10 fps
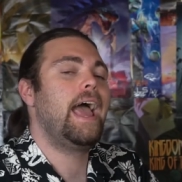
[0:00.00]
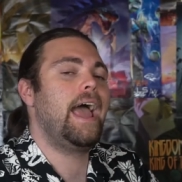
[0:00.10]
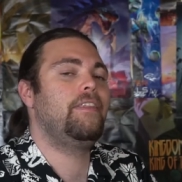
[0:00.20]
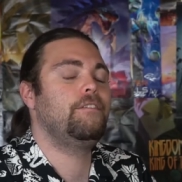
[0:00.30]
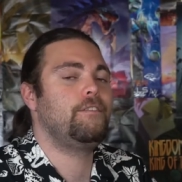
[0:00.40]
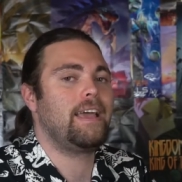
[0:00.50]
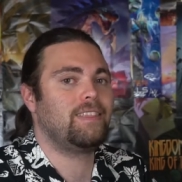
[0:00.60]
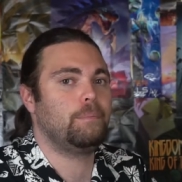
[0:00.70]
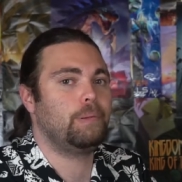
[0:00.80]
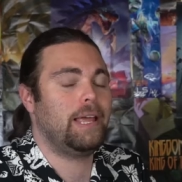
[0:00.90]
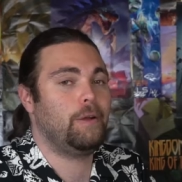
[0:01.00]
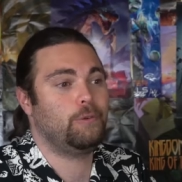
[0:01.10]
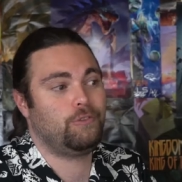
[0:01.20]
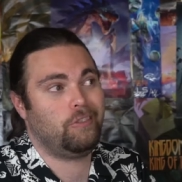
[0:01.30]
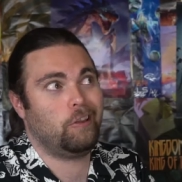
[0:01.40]
and the fact that
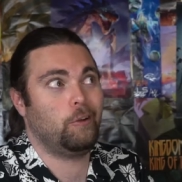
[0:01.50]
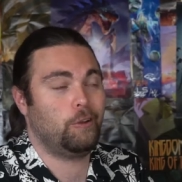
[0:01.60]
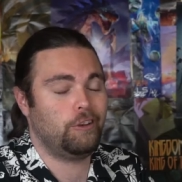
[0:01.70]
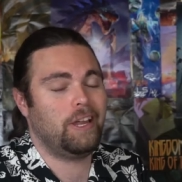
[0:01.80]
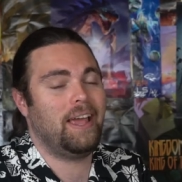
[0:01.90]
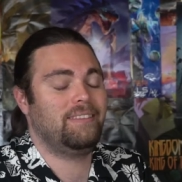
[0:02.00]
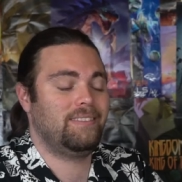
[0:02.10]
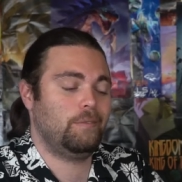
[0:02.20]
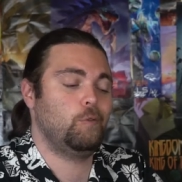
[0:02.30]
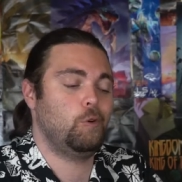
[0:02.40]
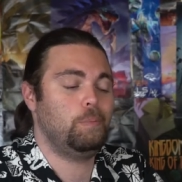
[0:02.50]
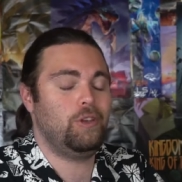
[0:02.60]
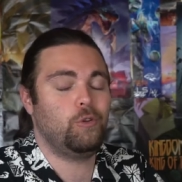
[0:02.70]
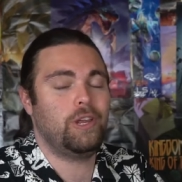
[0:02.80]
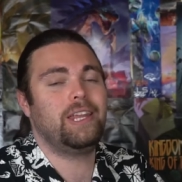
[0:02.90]
players that are good guys will
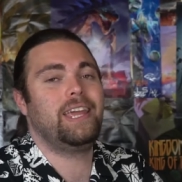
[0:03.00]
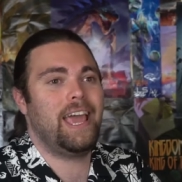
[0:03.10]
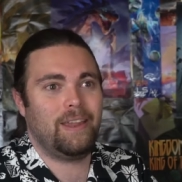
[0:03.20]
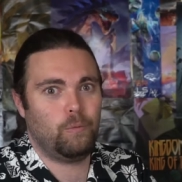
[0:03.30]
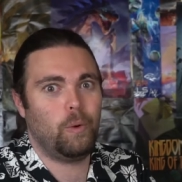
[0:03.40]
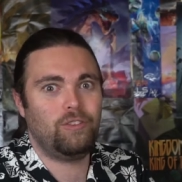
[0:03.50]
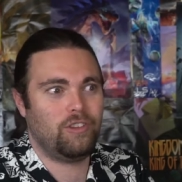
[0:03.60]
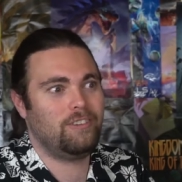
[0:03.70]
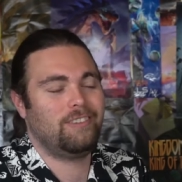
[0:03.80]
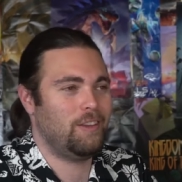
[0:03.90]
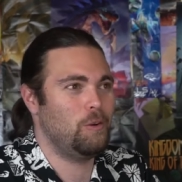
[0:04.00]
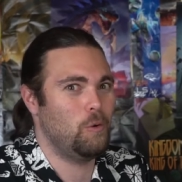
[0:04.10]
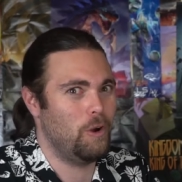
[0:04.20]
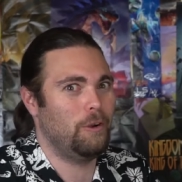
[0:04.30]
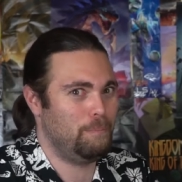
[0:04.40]
be greedy, and witches
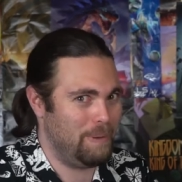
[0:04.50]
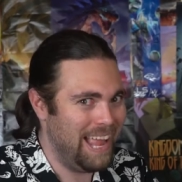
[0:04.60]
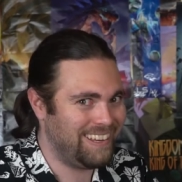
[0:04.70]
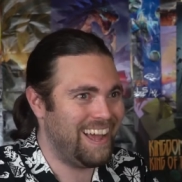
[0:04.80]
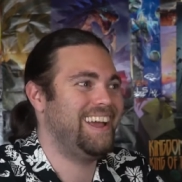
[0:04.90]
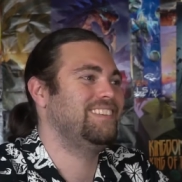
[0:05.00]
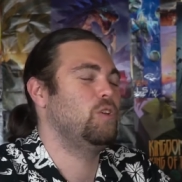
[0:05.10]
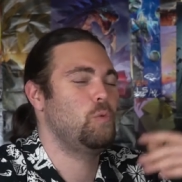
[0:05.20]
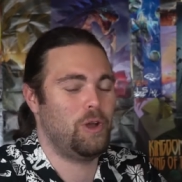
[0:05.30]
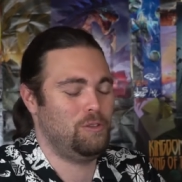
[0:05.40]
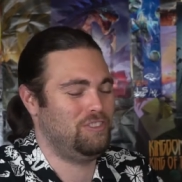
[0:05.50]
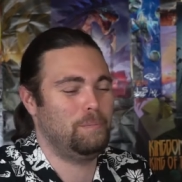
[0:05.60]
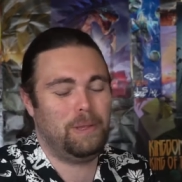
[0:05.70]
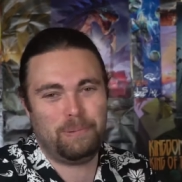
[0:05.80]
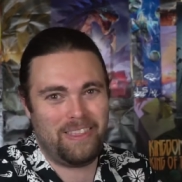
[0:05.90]
who are bad guys will
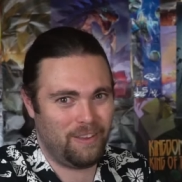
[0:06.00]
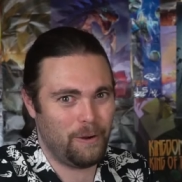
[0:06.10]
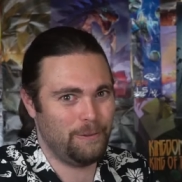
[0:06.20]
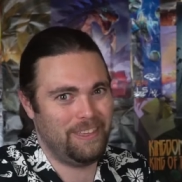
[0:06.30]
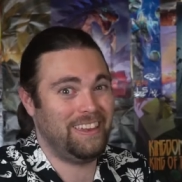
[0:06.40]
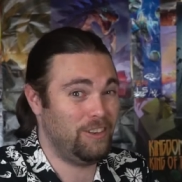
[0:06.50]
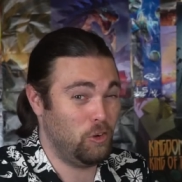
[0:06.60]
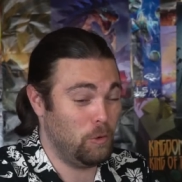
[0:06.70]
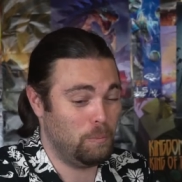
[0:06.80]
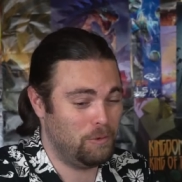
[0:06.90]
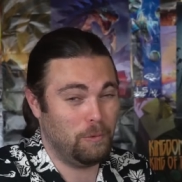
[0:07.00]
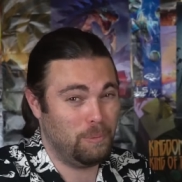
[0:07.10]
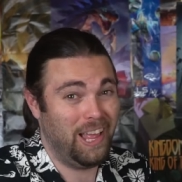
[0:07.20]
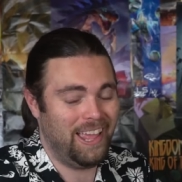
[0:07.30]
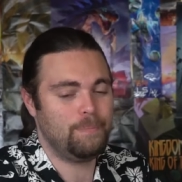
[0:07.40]
simply play the cards they need to, to, to
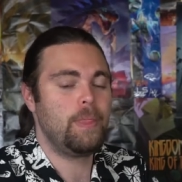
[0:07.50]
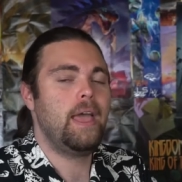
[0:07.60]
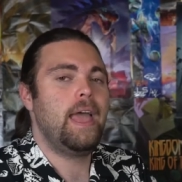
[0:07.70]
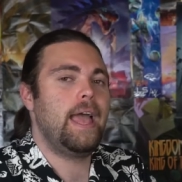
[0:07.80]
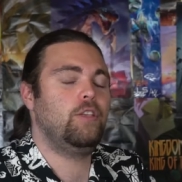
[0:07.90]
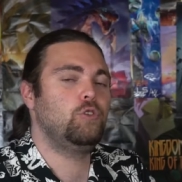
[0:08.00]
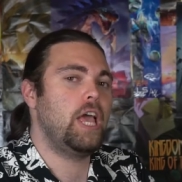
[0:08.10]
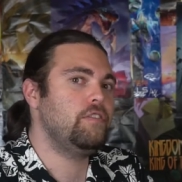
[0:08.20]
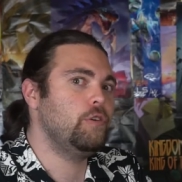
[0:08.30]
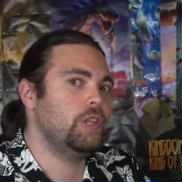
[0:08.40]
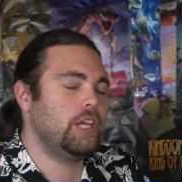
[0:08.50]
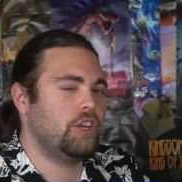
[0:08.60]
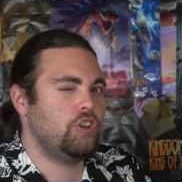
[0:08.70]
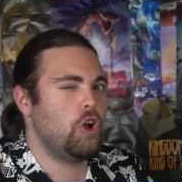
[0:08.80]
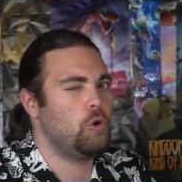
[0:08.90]
play. And you're never really
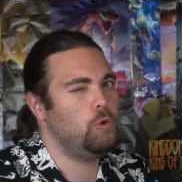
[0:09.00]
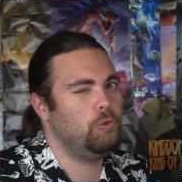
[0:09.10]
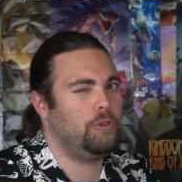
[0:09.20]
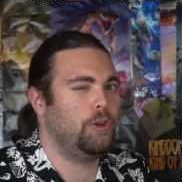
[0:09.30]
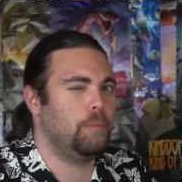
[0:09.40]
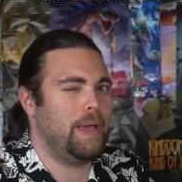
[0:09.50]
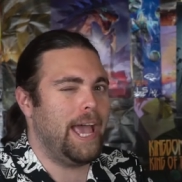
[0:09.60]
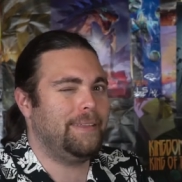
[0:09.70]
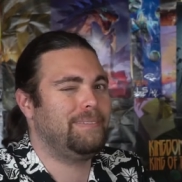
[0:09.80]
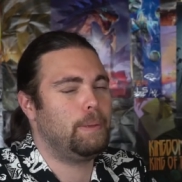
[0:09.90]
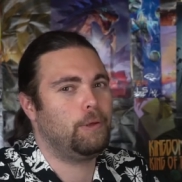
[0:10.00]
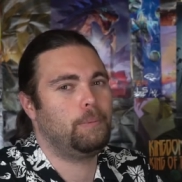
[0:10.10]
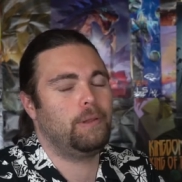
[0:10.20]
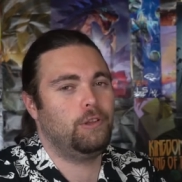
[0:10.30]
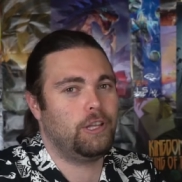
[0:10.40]
going to know who's good or bad. Some people are
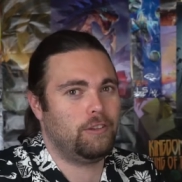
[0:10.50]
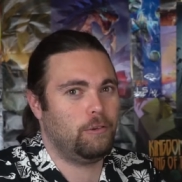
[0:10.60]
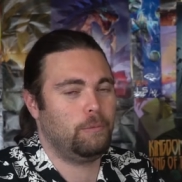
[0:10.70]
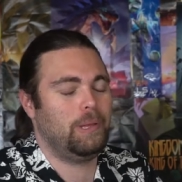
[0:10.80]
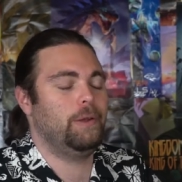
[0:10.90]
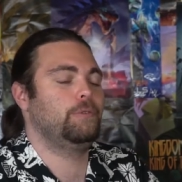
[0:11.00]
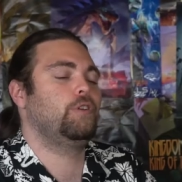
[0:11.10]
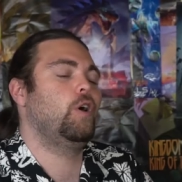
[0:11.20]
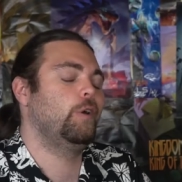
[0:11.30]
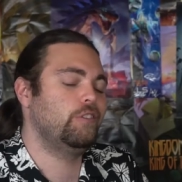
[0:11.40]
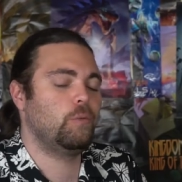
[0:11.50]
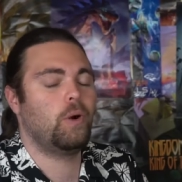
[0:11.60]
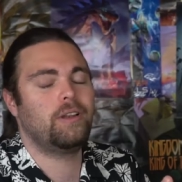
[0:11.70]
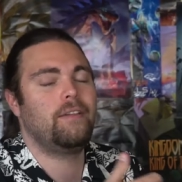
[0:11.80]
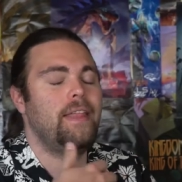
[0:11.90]
going to be able to look at certain players' cards and
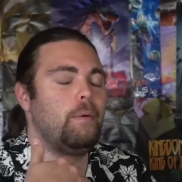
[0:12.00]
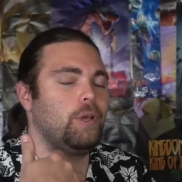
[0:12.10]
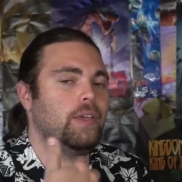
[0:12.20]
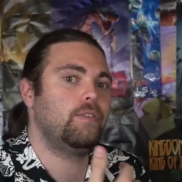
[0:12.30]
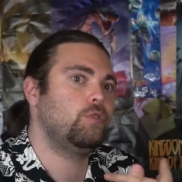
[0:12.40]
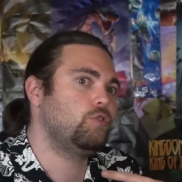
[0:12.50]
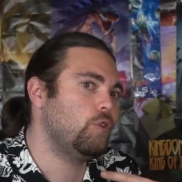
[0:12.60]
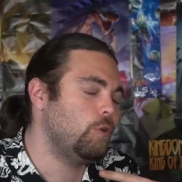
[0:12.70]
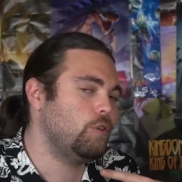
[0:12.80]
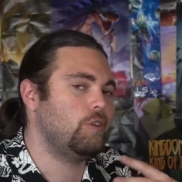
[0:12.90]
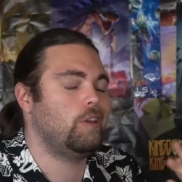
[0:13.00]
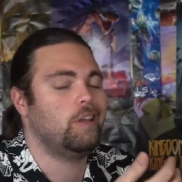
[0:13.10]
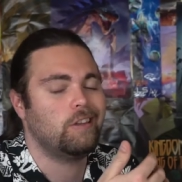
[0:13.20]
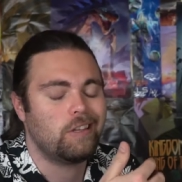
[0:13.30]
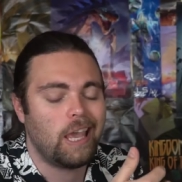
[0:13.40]
whatnot, and that will give you certain
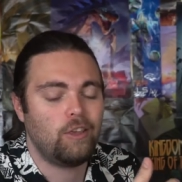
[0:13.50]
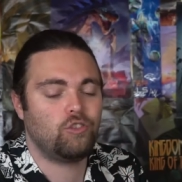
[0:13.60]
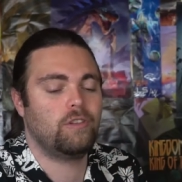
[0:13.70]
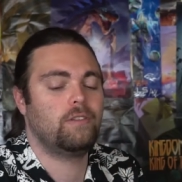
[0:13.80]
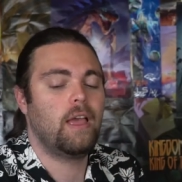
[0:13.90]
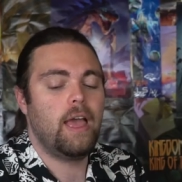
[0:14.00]
indications